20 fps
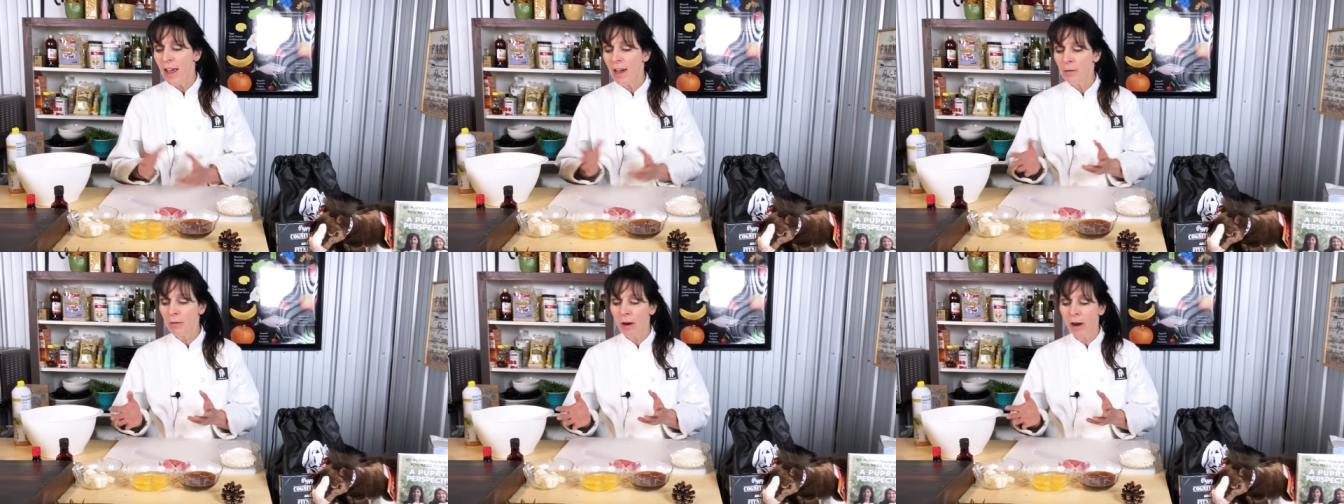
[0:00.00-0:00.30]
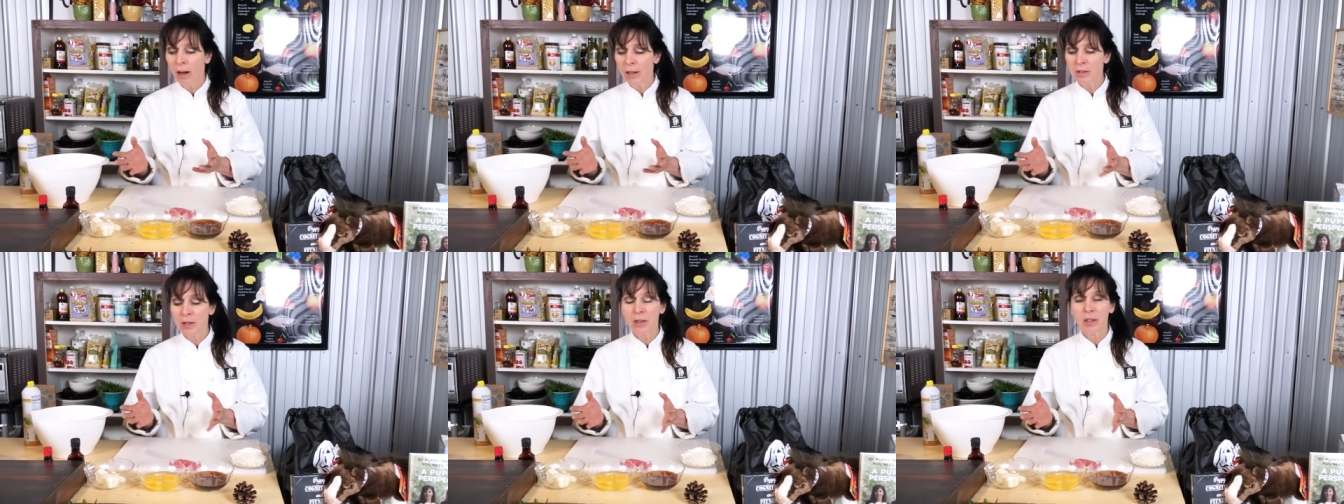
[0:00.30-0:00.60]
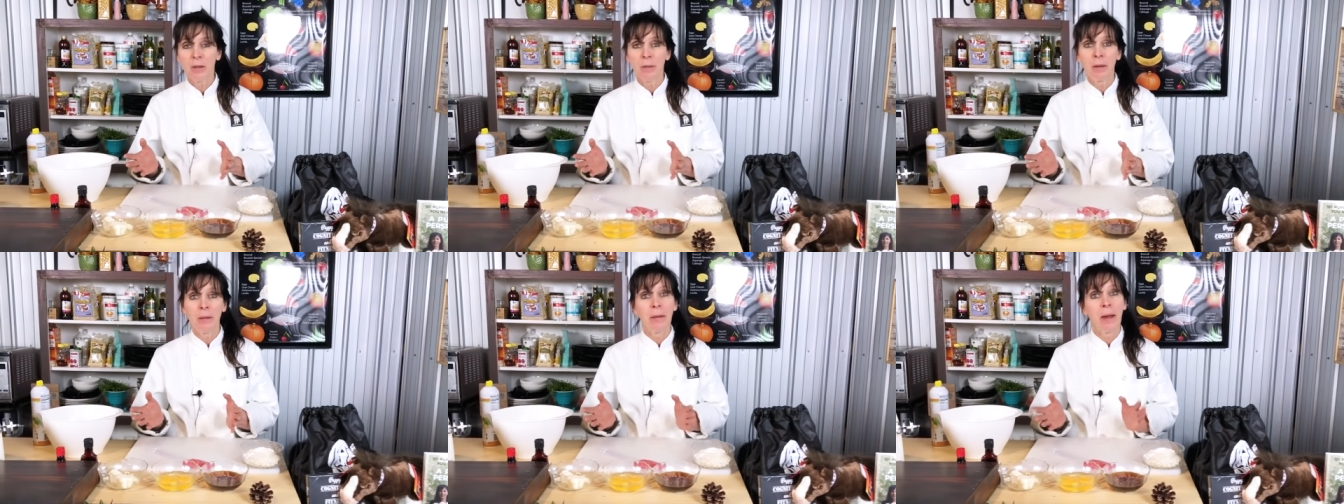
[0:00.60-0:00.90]
And we're
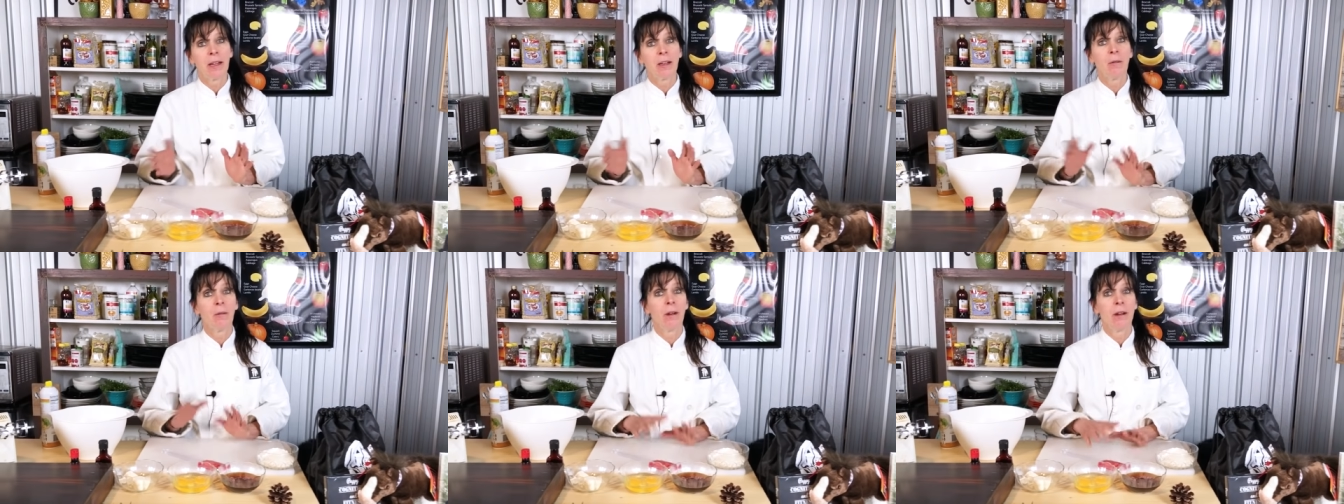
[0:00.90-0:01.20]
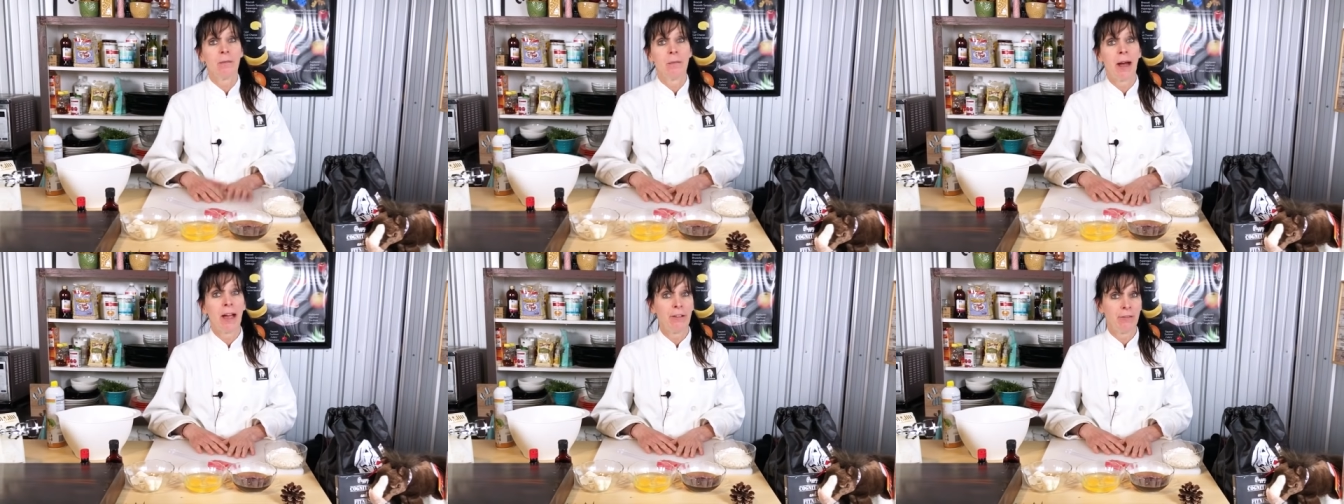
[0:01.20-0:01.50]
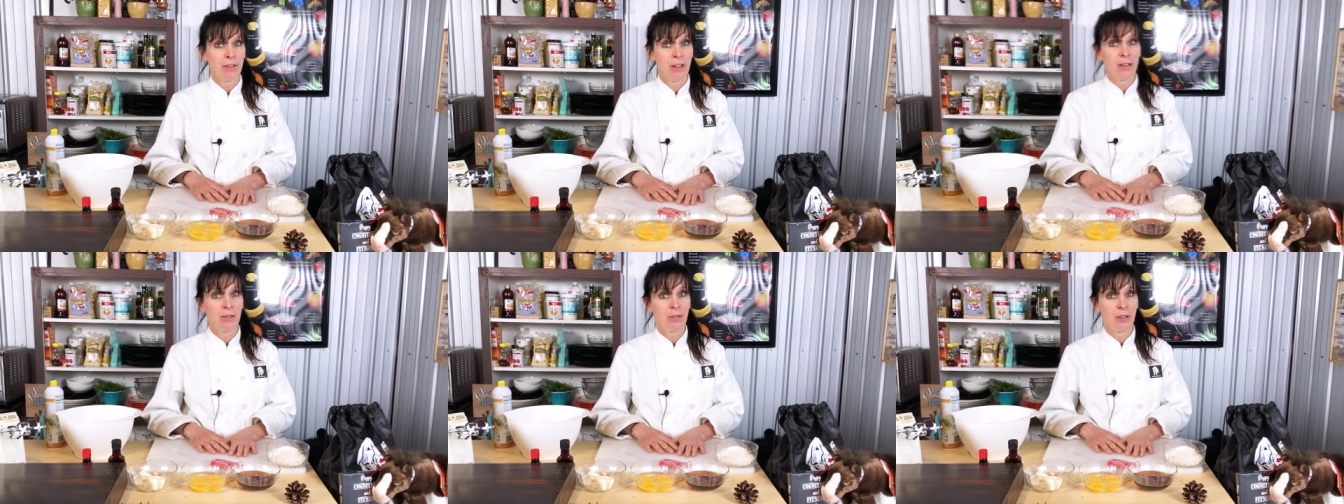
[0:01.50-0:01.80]
also going to be making one of
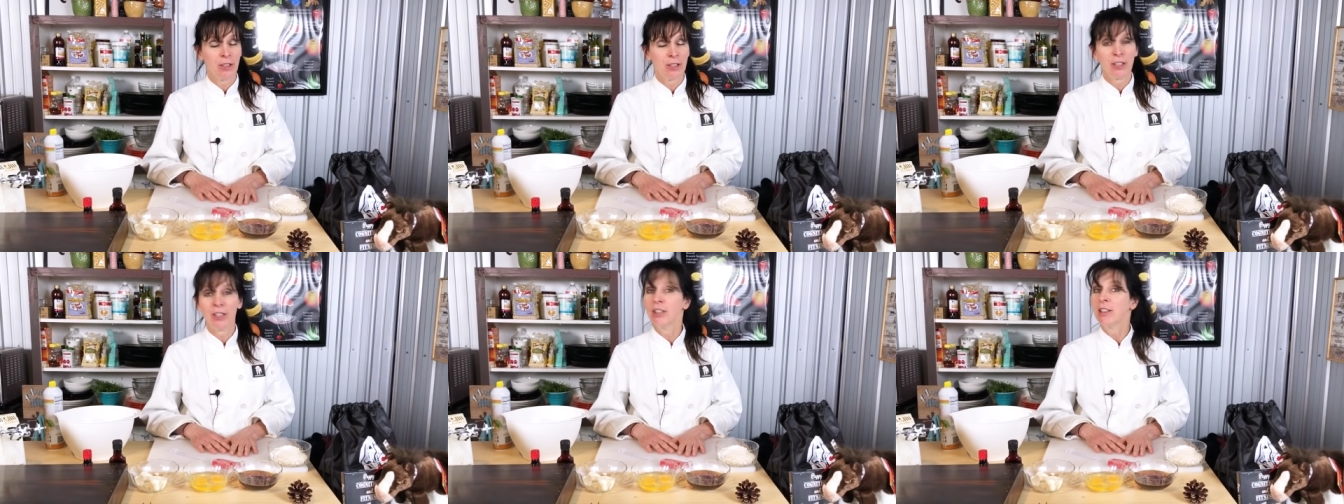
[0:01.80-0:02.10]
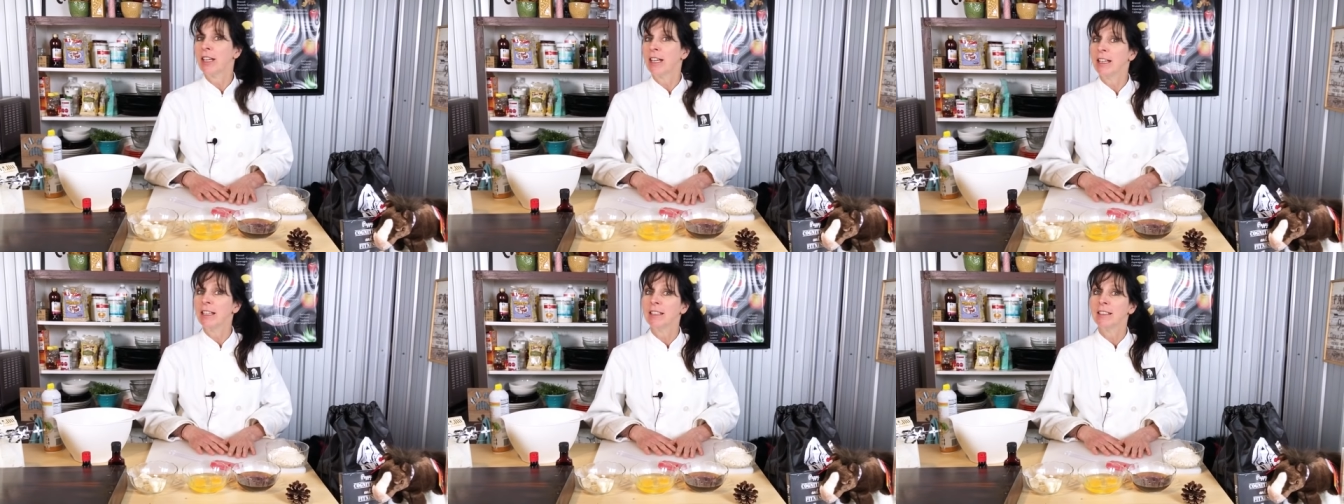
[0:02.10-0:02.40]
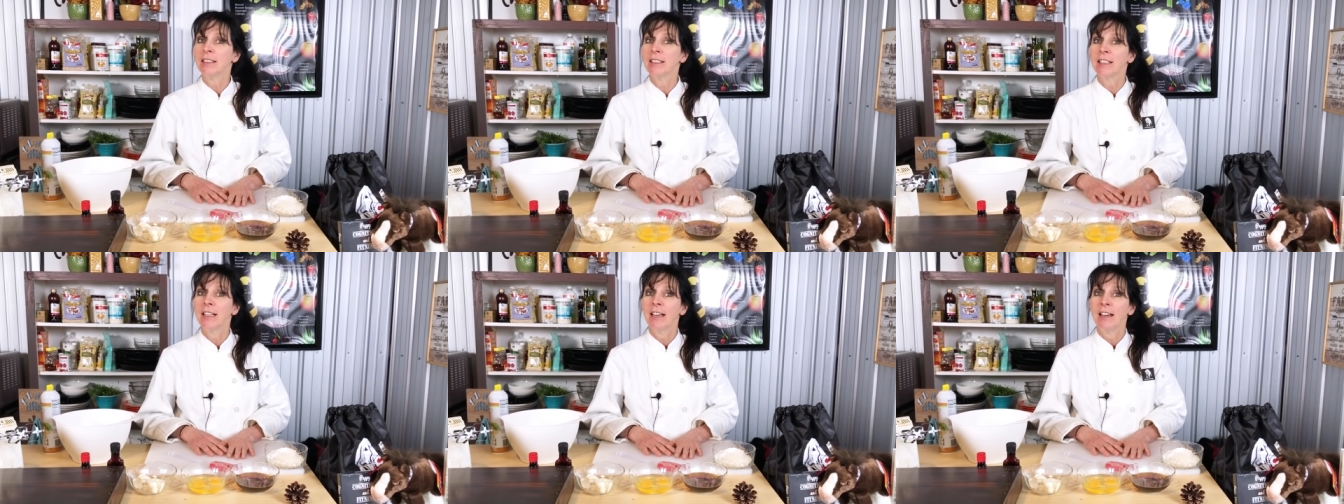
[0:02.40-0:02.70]
my favorite
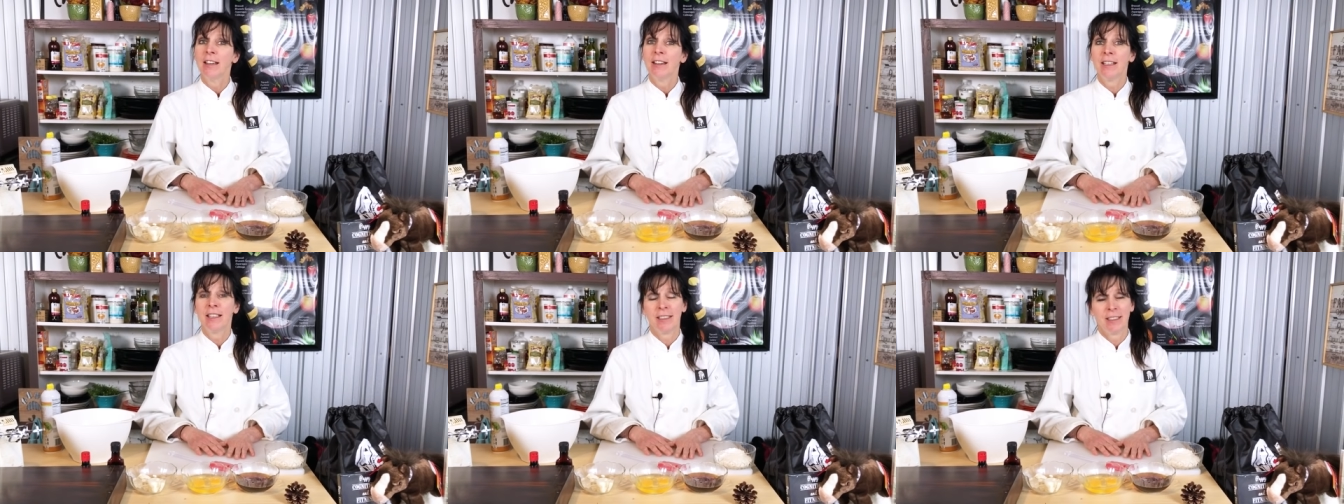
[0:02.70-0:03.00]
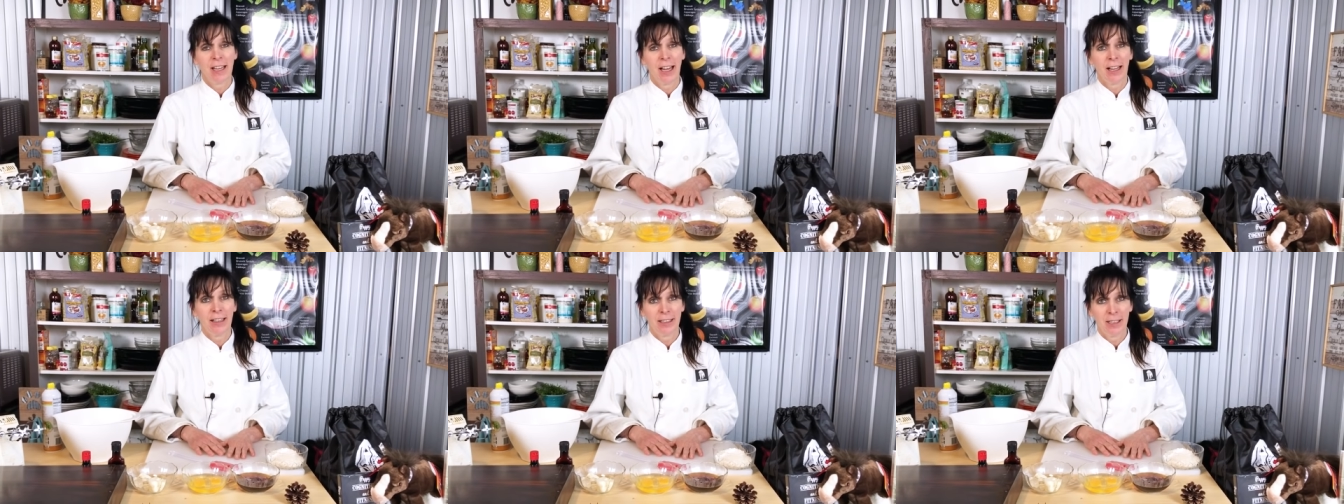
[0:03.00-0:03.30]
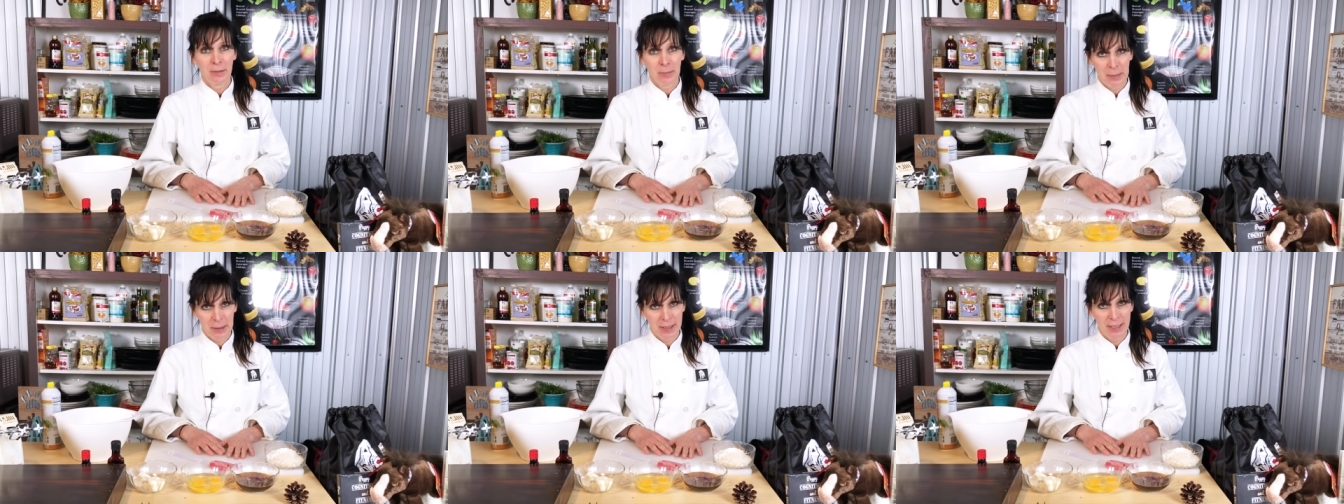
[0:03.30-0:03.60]
cookies, the
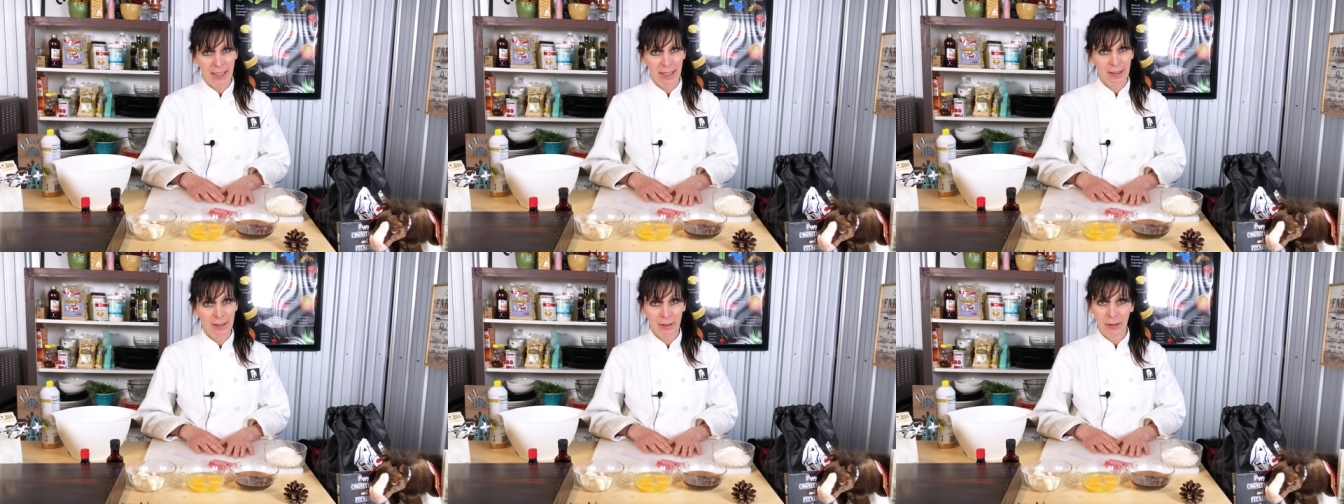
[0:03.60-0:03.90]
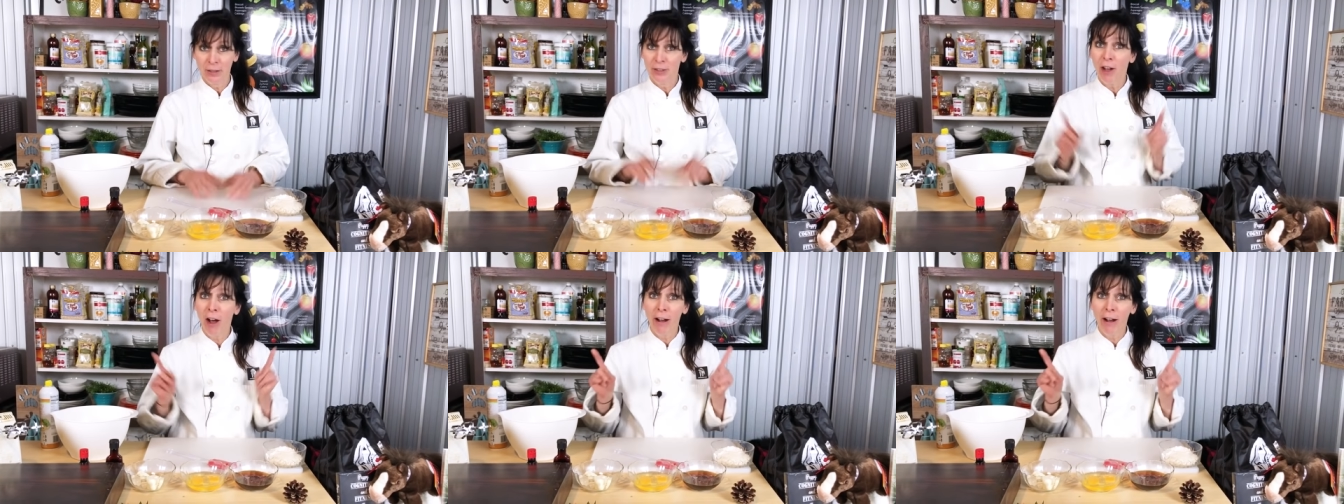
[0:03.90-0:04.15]
Italian Pizzelle.